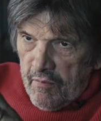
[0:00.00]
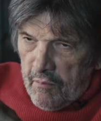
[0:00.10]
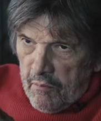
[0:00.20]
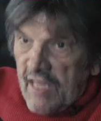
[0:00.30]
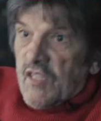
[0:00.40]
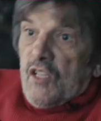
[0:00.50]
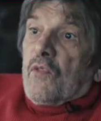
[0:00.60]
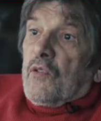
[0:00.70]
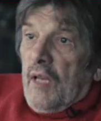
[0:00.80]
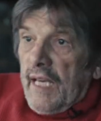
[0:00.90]
message,
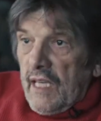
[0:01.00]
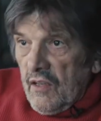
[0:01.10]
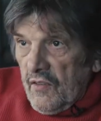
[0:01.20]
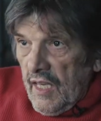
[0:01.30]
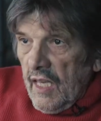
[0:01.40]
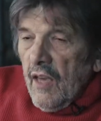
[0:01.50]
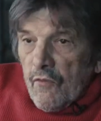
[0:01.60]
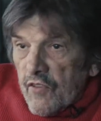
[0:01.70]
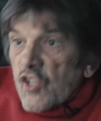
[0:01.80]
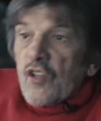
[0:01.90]
if you like, or the
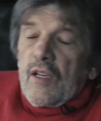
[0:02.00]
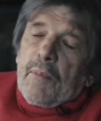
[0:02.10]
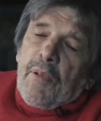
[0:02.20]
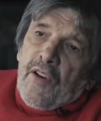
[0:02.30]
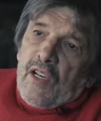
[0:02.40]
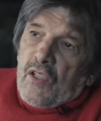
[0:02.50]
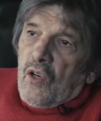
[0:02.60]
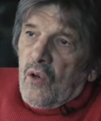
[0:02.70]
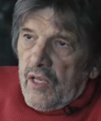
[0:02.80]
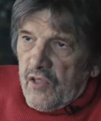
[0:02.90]
vision, I prefer to
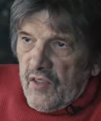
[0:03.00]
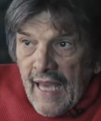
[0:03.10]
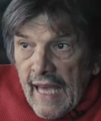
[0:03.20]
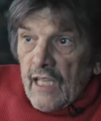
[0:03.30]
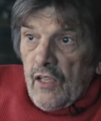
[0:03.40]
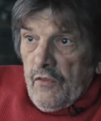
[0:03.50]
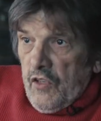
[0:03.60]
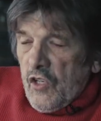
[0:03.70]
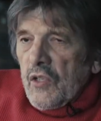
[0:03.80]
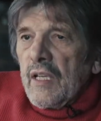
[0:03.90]
call it, or the angle of
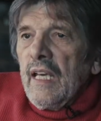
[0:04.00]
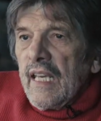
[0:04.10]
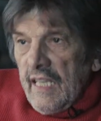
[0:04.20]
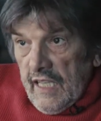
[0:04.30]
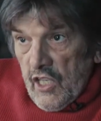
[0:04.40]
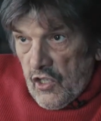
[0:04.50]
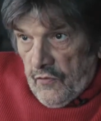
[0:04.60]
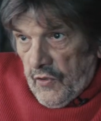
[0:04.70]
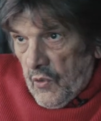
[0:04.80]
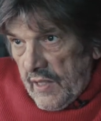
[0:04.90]
vision in each
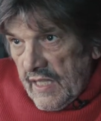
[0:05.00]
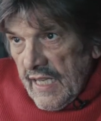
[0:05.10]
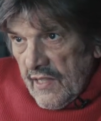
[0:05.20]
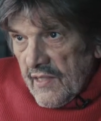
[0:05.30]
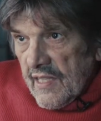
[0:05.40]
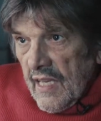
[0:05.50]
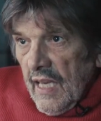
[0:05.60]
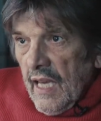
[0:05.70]
of the quintets.